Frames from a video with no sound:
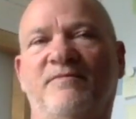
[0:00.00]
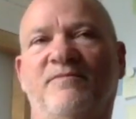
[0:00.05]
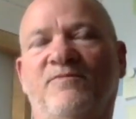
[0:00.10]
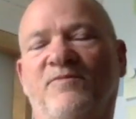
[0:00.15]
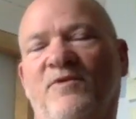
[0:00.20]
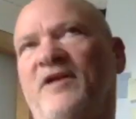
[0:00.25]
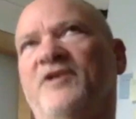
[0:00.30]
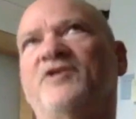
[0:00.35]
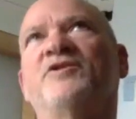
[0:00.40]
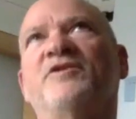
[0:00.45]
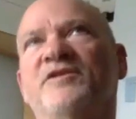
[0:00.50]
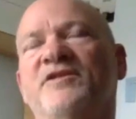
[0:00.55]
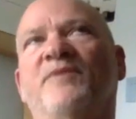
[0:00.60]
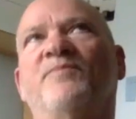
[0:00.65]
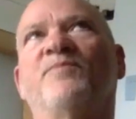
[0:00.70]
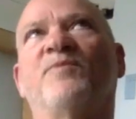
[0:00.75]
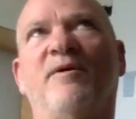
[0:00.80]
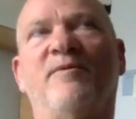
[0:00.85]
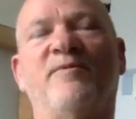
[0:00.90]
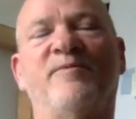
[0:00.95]
well, I shouldn't say
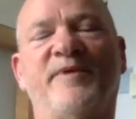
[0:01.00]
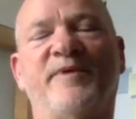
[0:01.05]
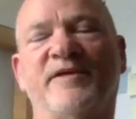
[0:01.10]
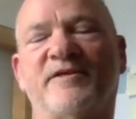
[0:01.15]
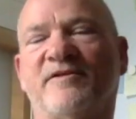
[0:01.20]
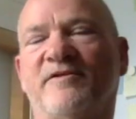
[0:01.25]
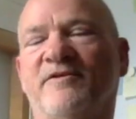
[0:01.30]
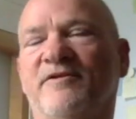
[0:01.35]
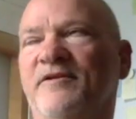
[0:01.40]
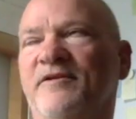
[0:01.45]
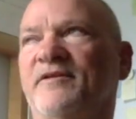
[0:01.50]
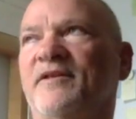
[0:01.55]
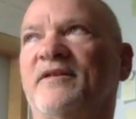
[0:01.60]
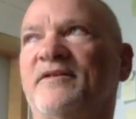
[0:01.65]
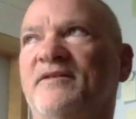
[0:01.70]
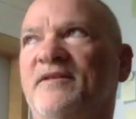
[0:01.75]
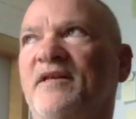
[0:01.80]
problem-based learning,